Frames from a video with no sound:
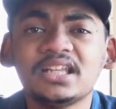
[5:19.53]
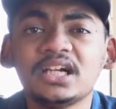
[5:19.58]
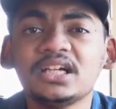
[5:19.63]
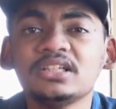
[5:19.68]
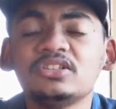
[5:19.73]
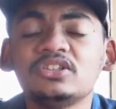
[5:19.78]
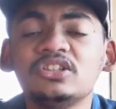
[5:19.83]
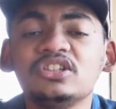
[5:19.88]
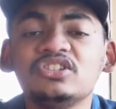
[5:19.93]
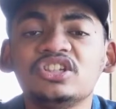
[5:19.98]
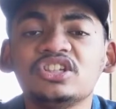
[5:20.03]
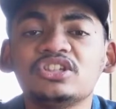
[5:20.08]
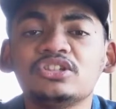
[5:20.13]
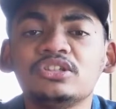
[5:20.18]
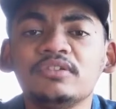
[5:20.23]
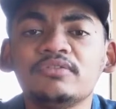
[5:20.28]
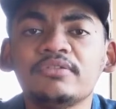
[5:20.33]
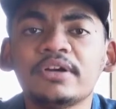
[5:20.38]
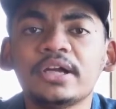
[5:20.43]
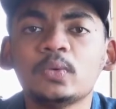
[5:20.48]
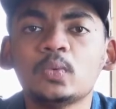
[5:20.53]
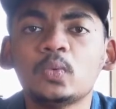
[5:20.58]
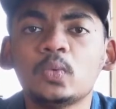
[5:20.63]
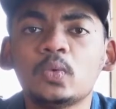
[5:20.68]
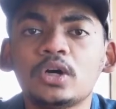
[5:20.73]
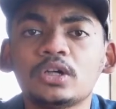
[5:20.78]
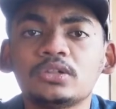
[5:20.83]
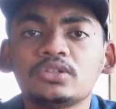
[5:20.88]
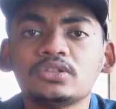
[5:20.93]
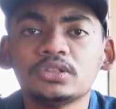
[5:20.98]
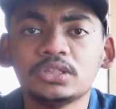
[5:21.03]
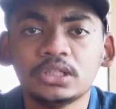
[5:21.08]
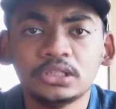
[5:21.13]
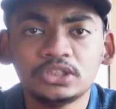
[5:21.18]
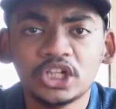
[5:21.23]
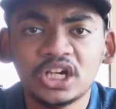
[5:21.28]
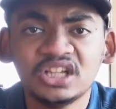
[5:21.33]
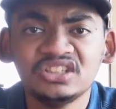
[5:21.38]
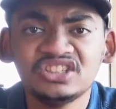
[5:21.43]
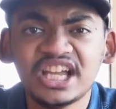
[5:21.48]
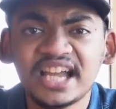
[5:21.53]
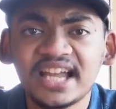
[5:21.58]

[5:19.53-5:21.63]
Does the 65-watt charger